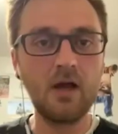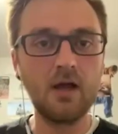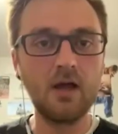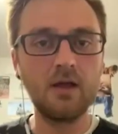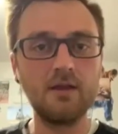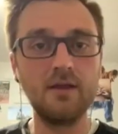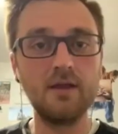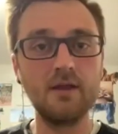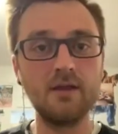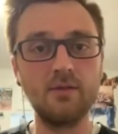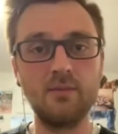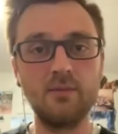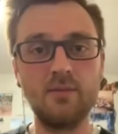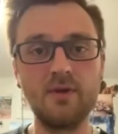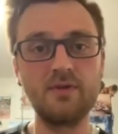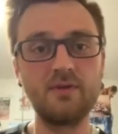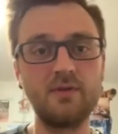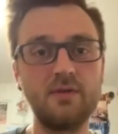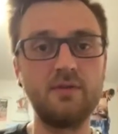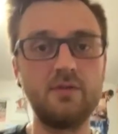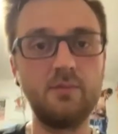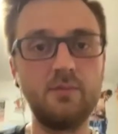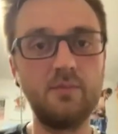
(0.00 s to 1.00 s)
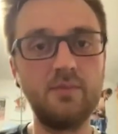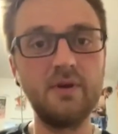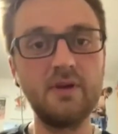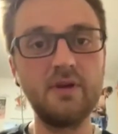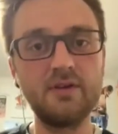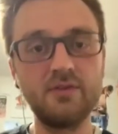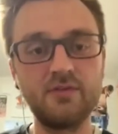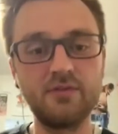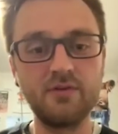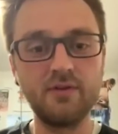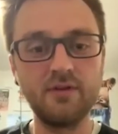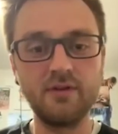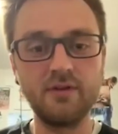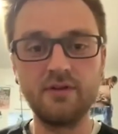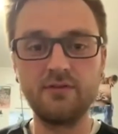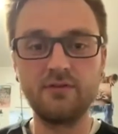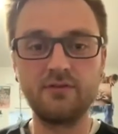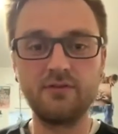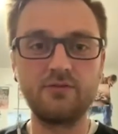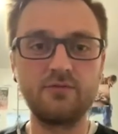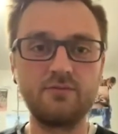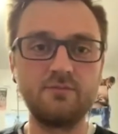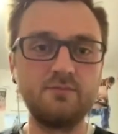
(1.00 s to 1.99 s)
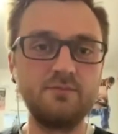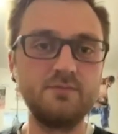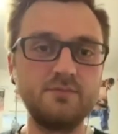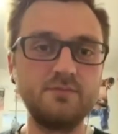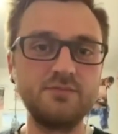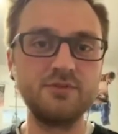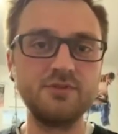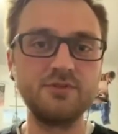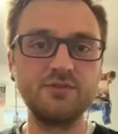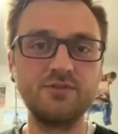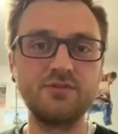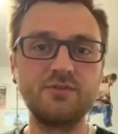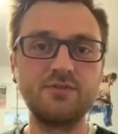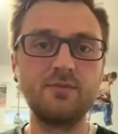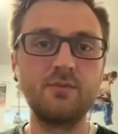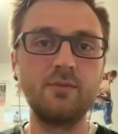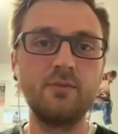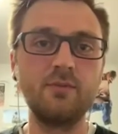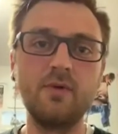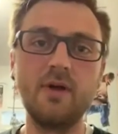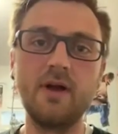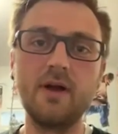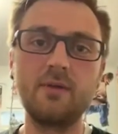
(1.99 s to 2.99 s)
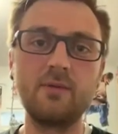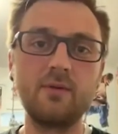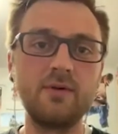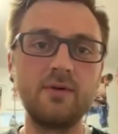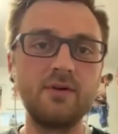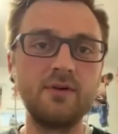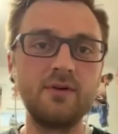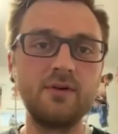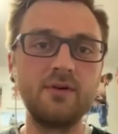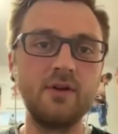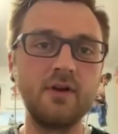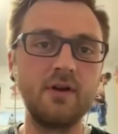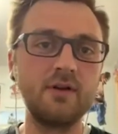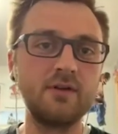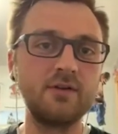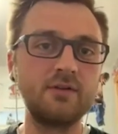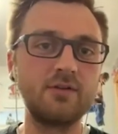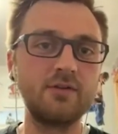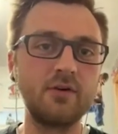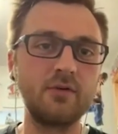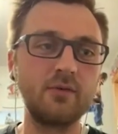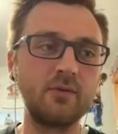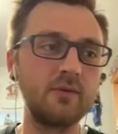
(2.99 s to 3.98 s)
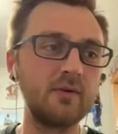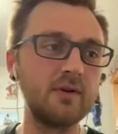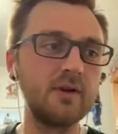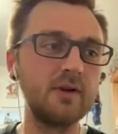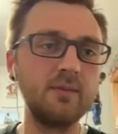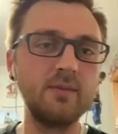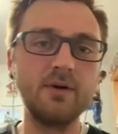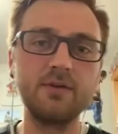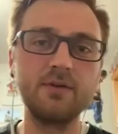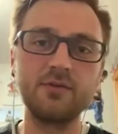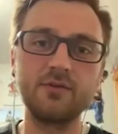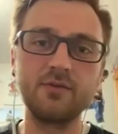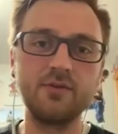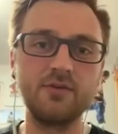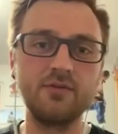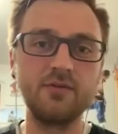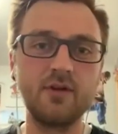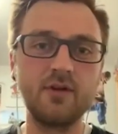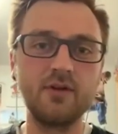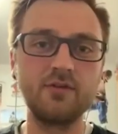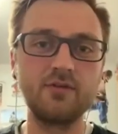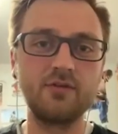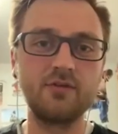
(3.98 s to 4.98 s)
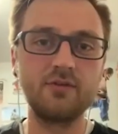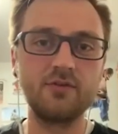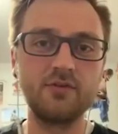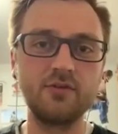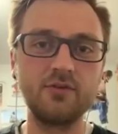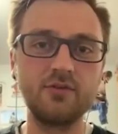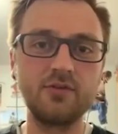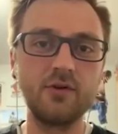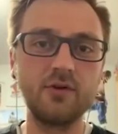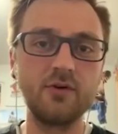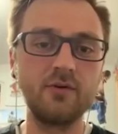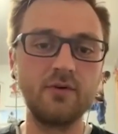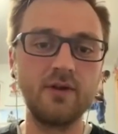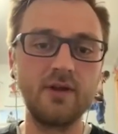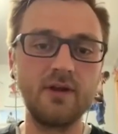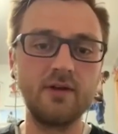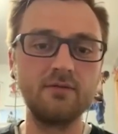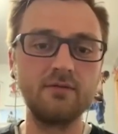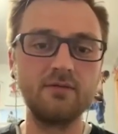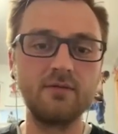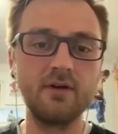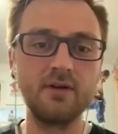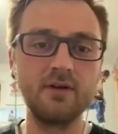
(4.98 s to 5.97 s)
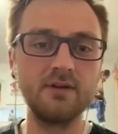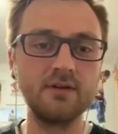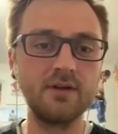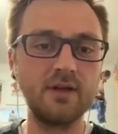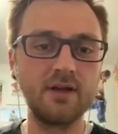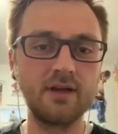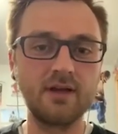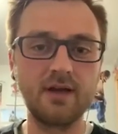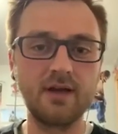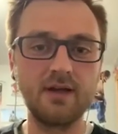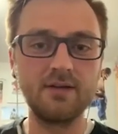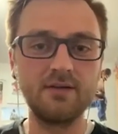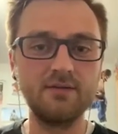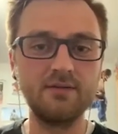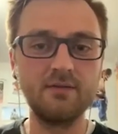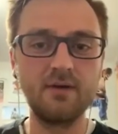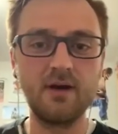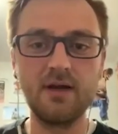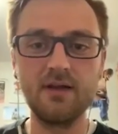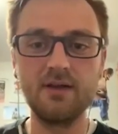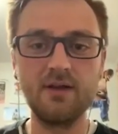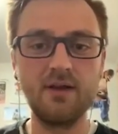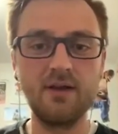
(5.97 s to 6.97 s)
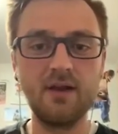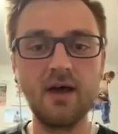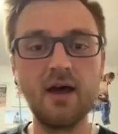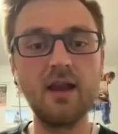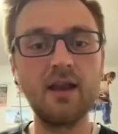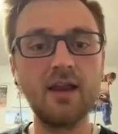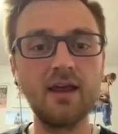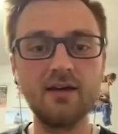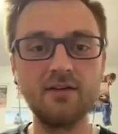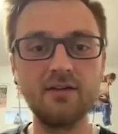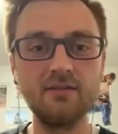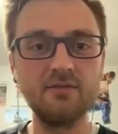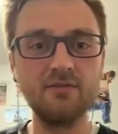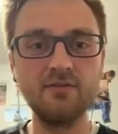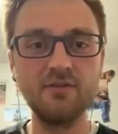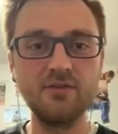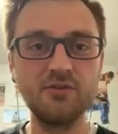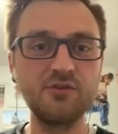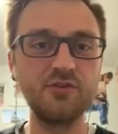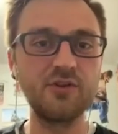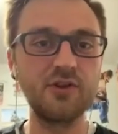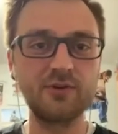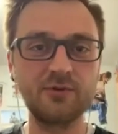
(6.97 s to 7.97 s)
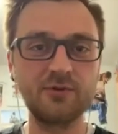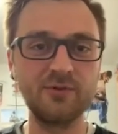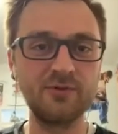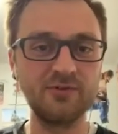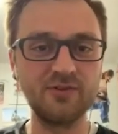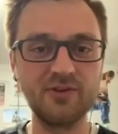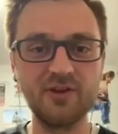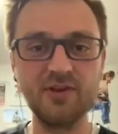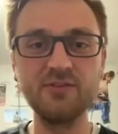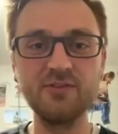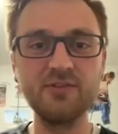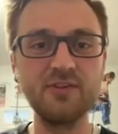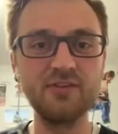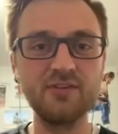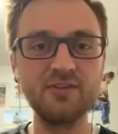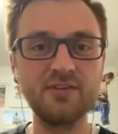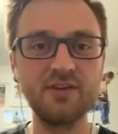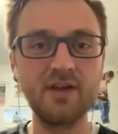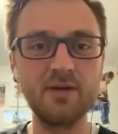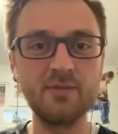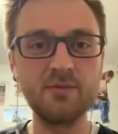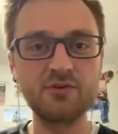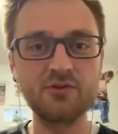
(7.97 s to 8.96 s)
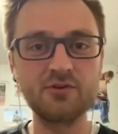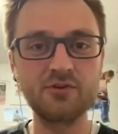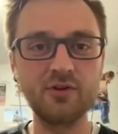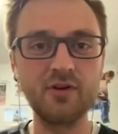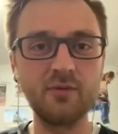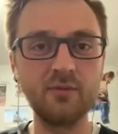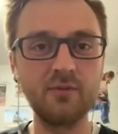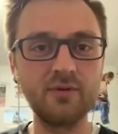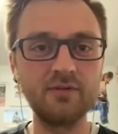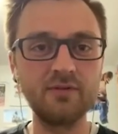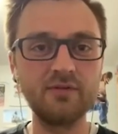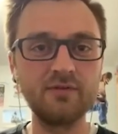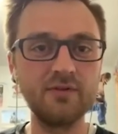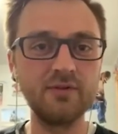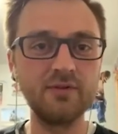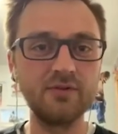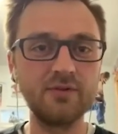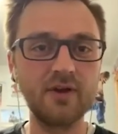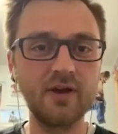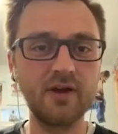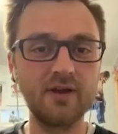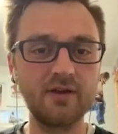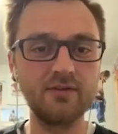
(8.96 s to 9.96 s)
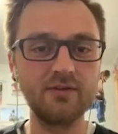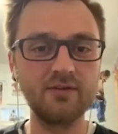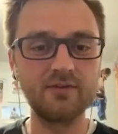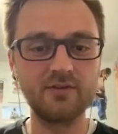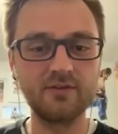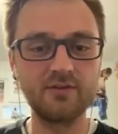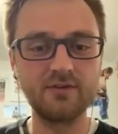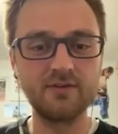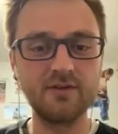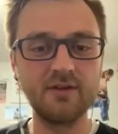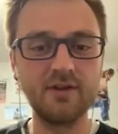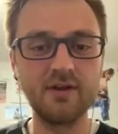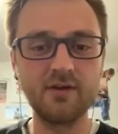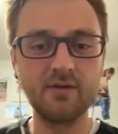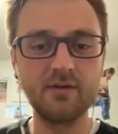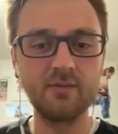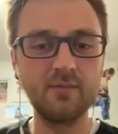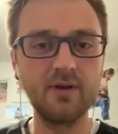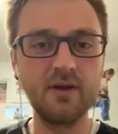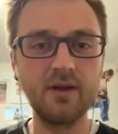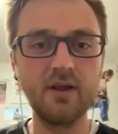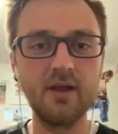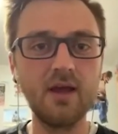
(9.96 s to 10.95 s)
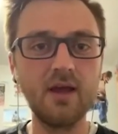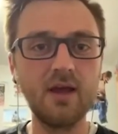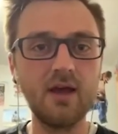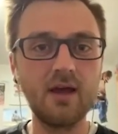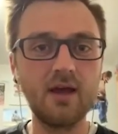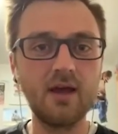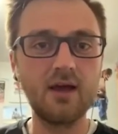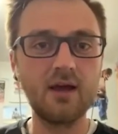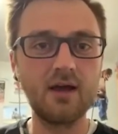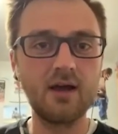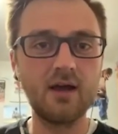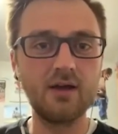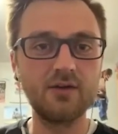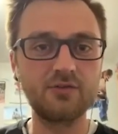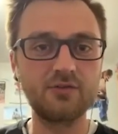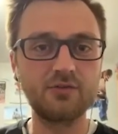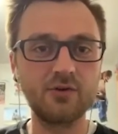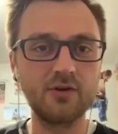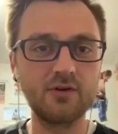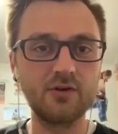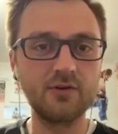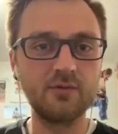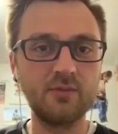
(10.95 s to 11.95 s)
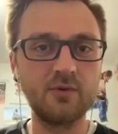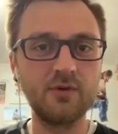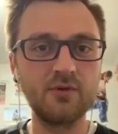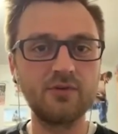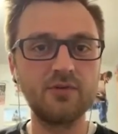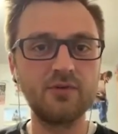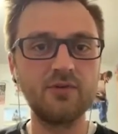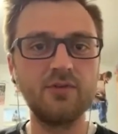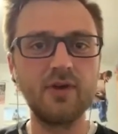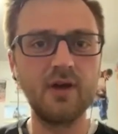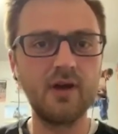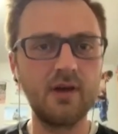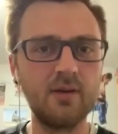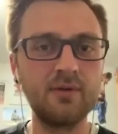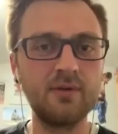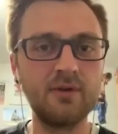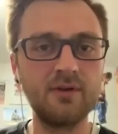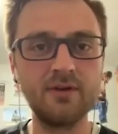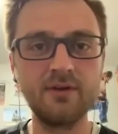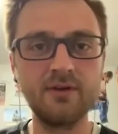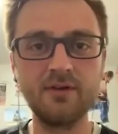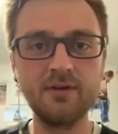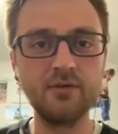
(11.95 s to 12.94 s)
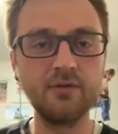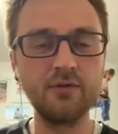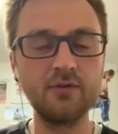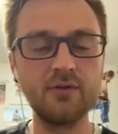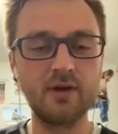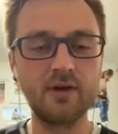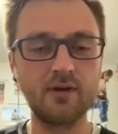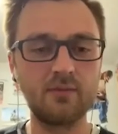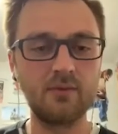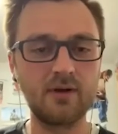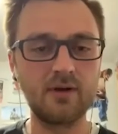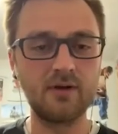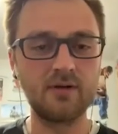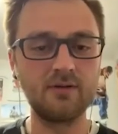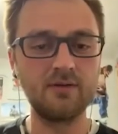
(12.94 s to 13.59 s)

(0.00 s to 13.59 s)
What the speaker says: Yeah, the biggest thing is just like when you're young, don't worry about the results and just go and have fun. Like I did not have stellar results as an amateur. I won a few titles here and there, but I struggled most of the time and didn't do that well.